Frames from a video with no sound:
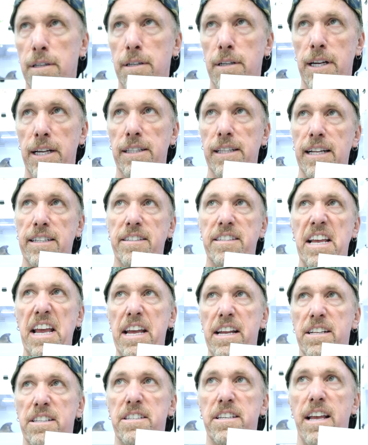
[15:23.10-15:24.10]
and let's say
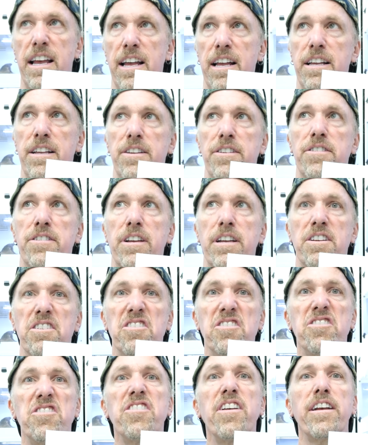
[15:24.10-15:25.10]
it says
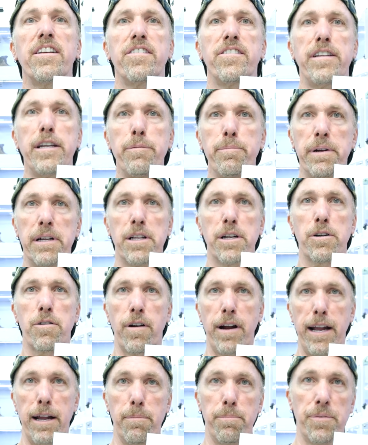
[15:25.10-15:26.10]
60
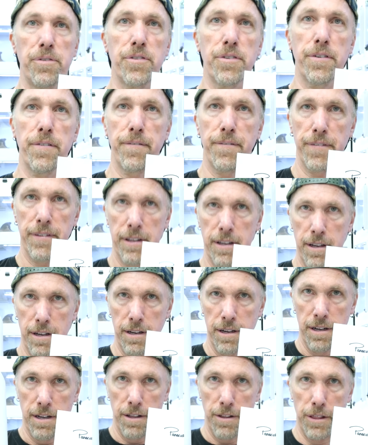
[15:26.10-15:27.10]
milligrams.
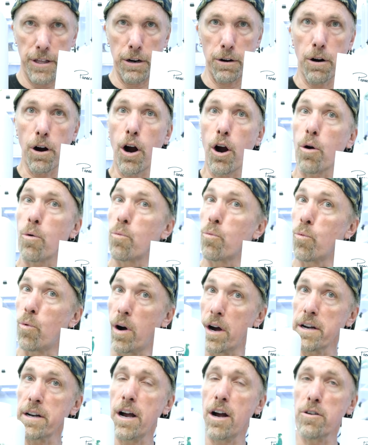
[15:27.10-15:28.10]
There are
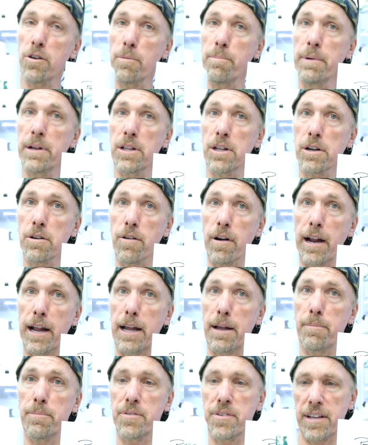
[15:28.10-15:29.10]
100
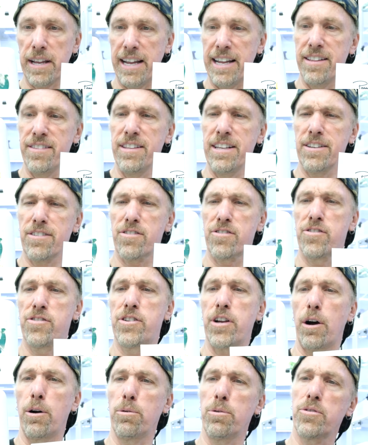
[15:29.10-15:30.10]
milligrams in this
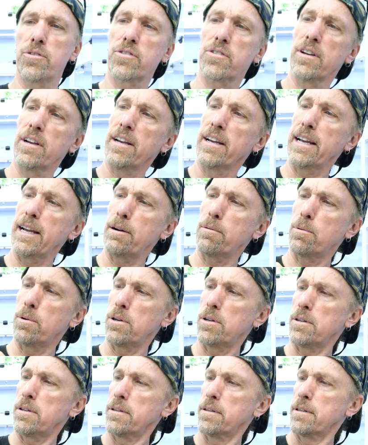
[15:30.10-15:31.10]
dose. It
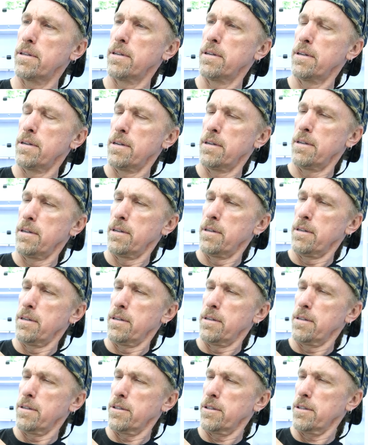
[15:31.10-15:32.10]
will,
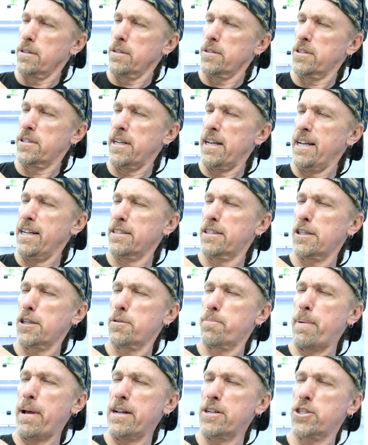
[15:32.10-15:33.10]
in
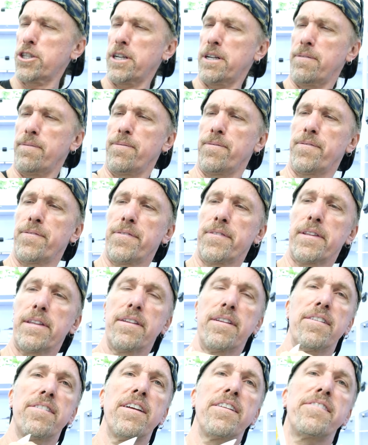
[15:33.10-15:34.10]
suspension, it's a